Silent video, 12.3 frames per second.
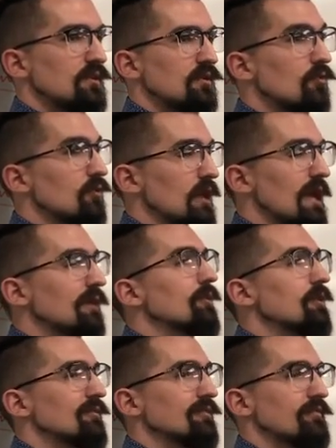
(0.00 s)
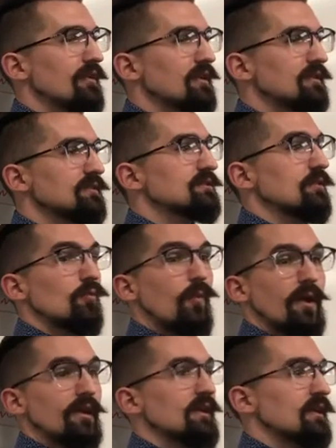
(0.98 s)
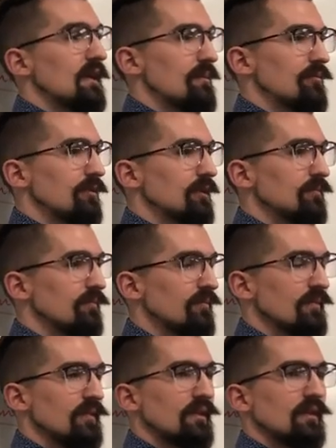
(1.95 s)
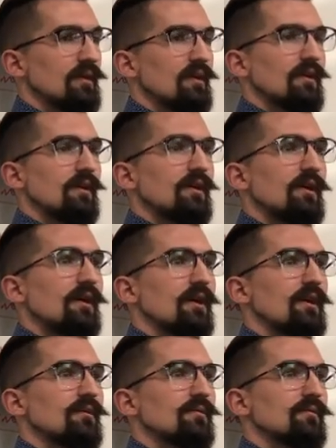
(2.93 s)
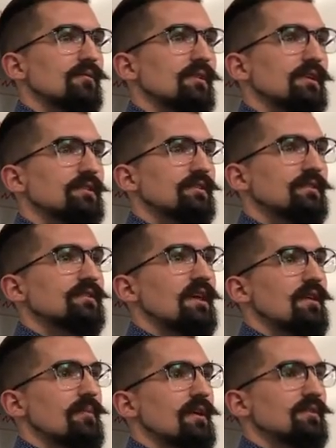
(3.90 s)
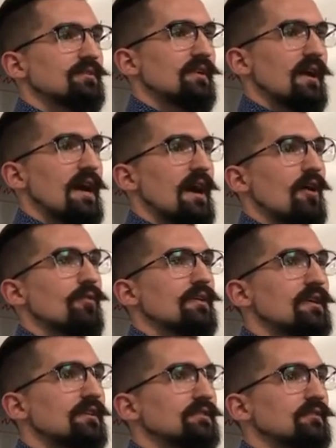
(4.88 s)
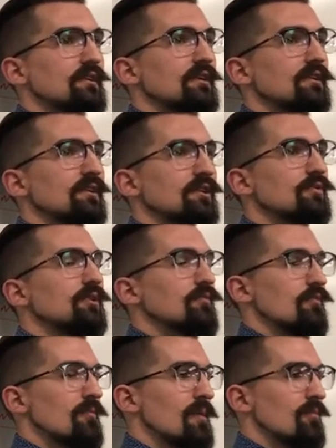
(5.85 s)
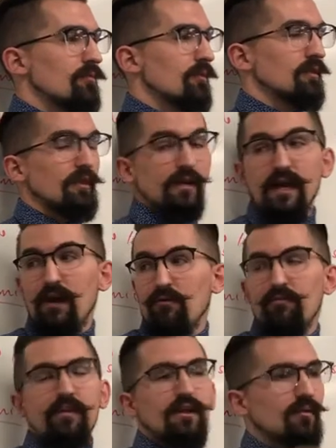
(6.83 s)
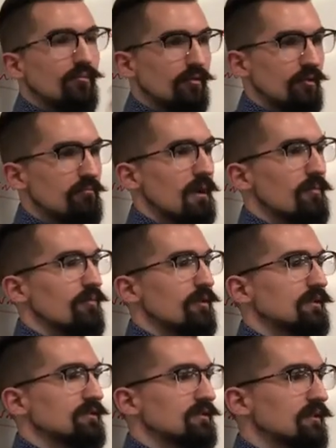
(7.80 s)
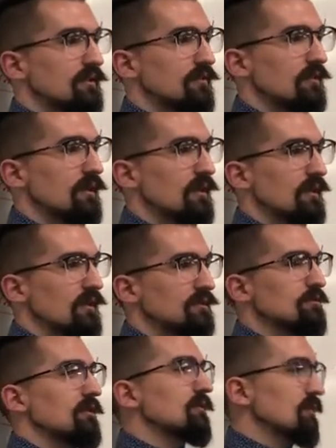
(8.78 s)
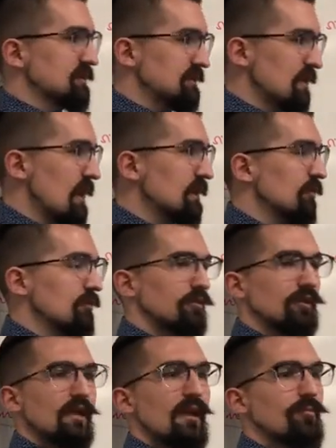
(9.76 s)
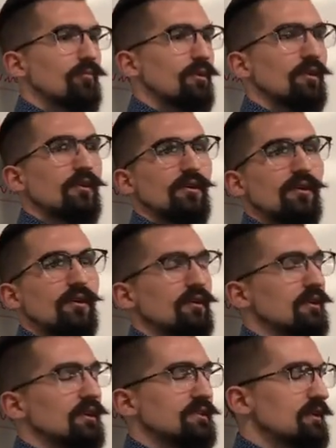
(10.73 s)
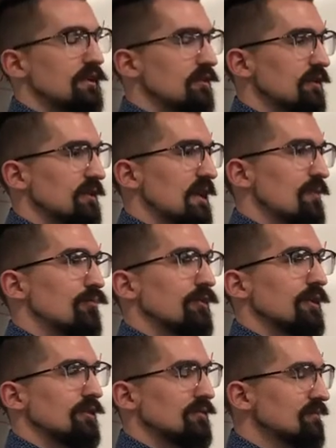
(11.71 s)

or likelihood of an event, so winning and gambling, uh, is the same as how easily you can remember it, like how available the memory is to you. So like, let's say I go to a gambling, uh, a casino, a gambling